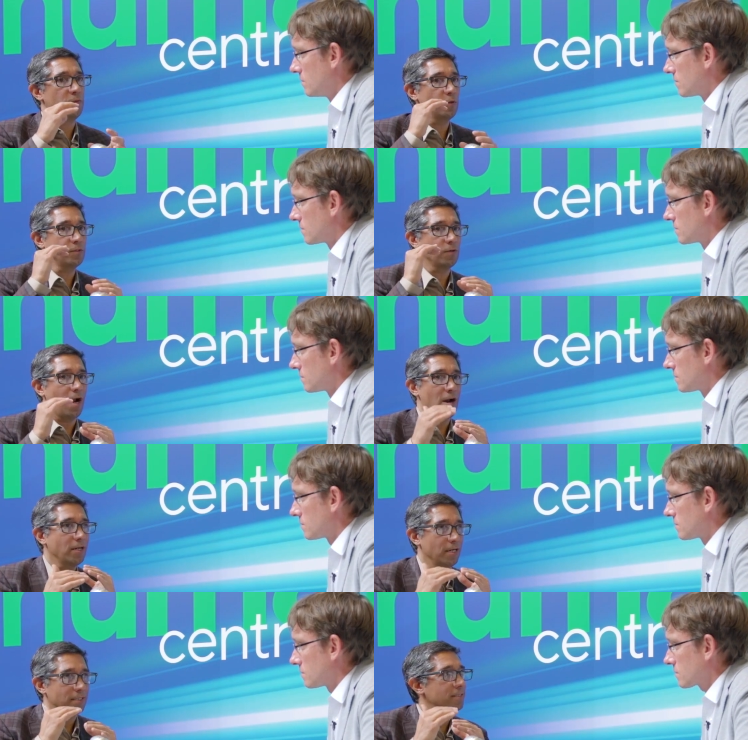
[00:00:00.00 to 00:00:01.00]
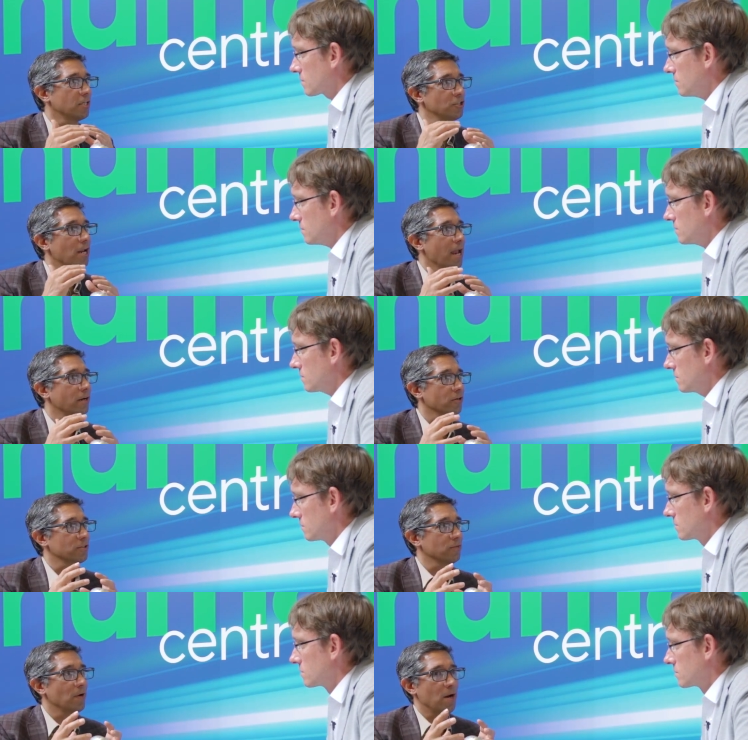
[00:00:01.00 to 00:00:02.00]
Speaker 1: those are our kind of decision
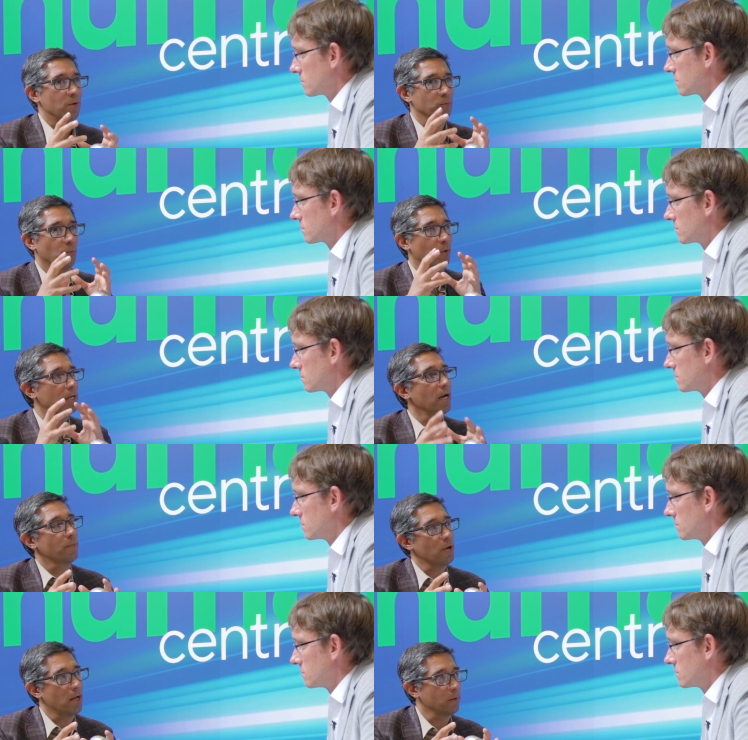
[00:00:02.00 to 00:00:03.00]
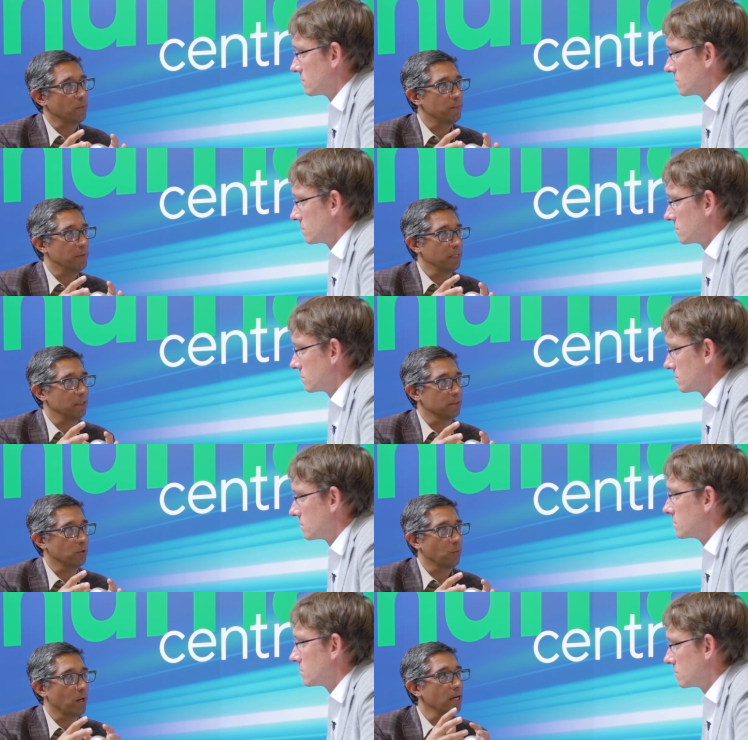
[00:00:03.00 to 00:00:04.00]
anchors around what kind of product we build
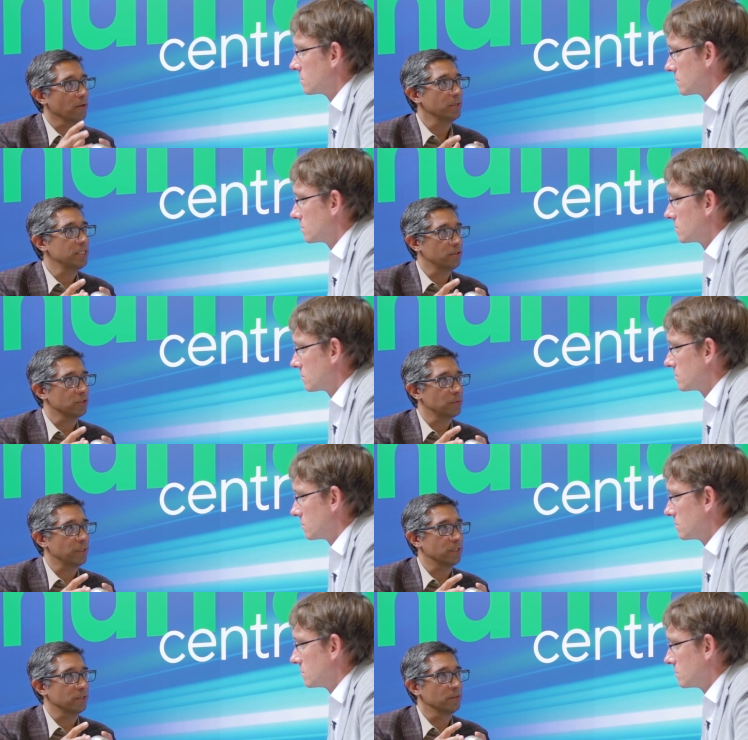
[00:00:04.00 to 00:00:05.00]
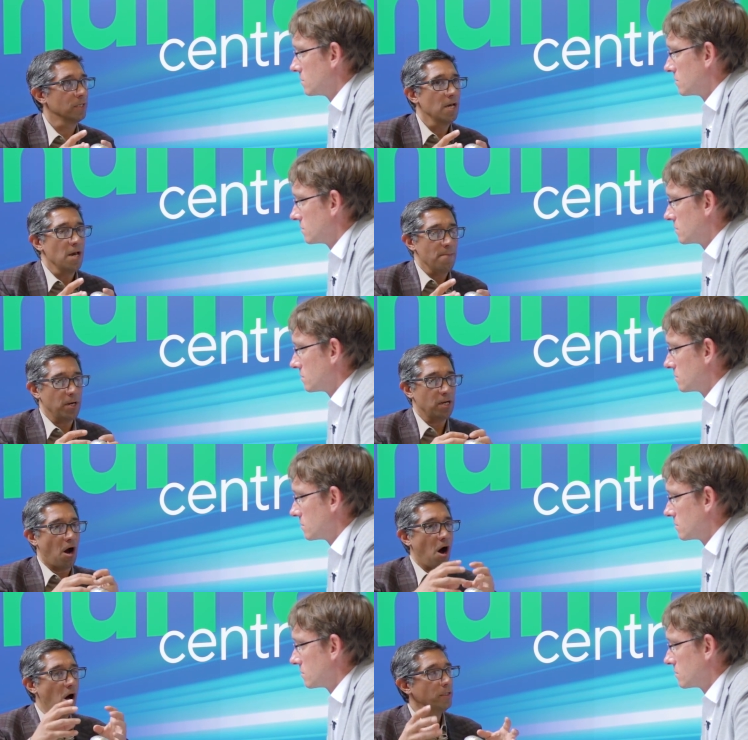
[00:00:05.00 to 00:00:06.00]
or what kind of research we do. But
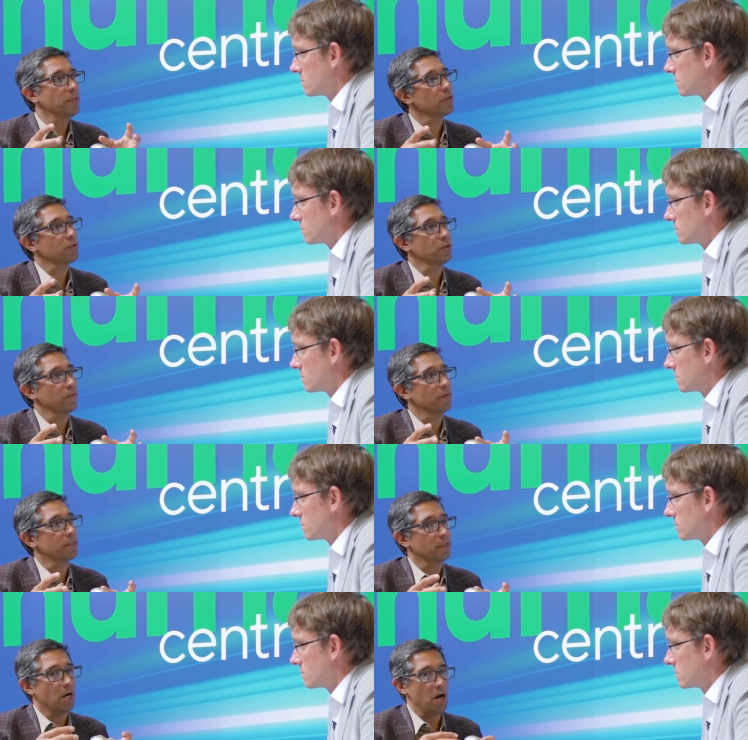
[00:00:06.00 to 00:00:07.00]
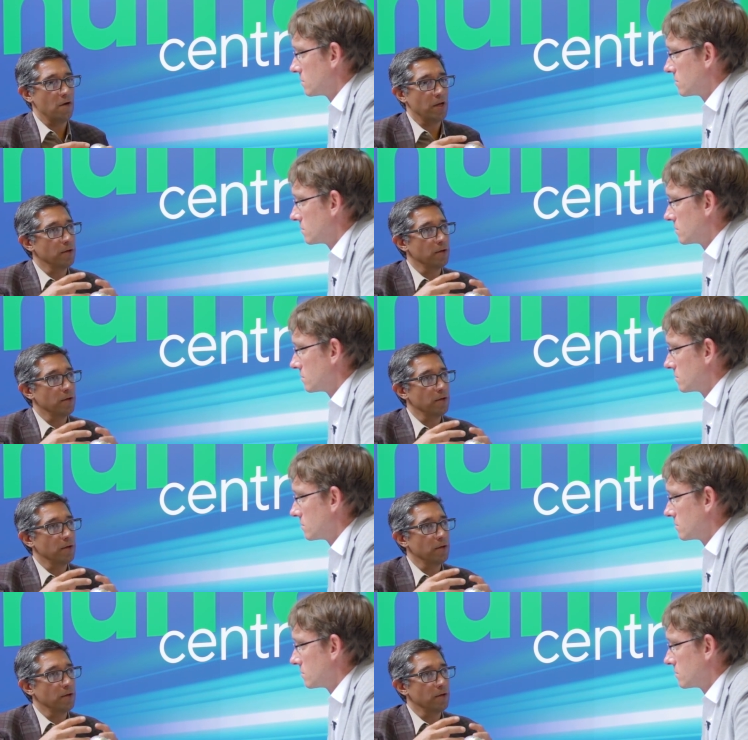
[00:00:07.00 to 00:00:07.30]
all in the service of